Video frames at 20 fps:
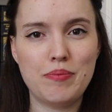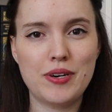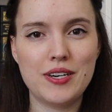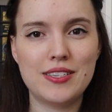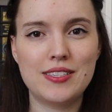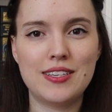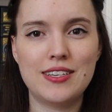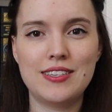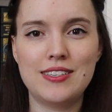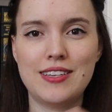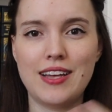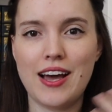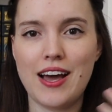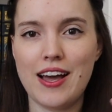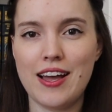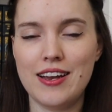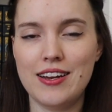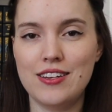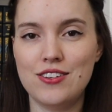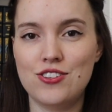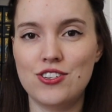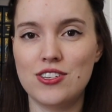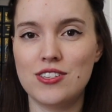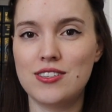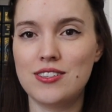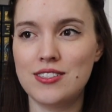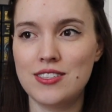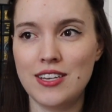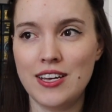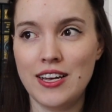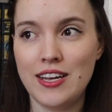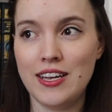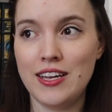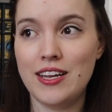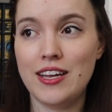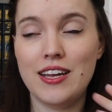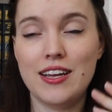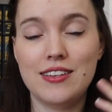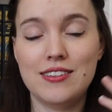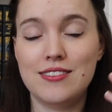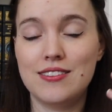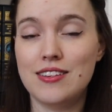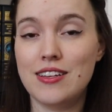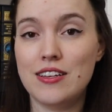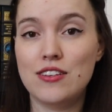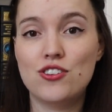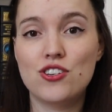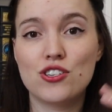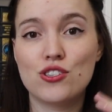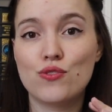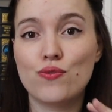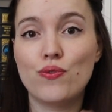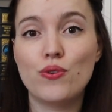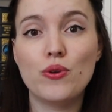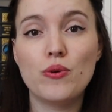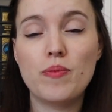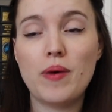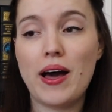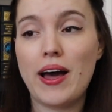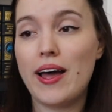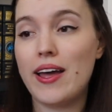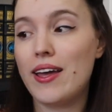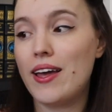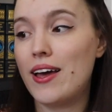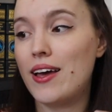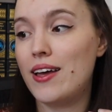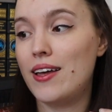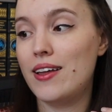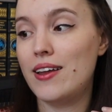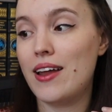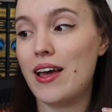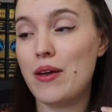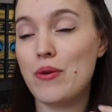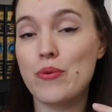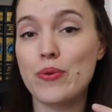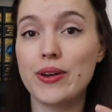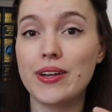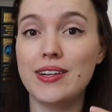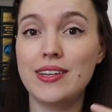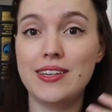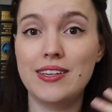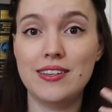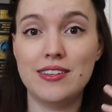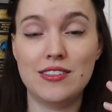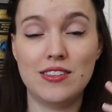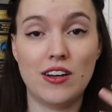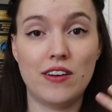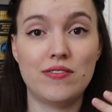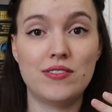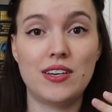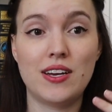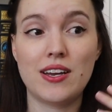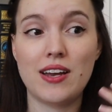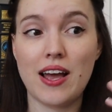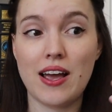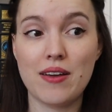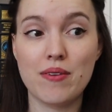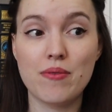person that it just it, it just flew by and I really loved that. I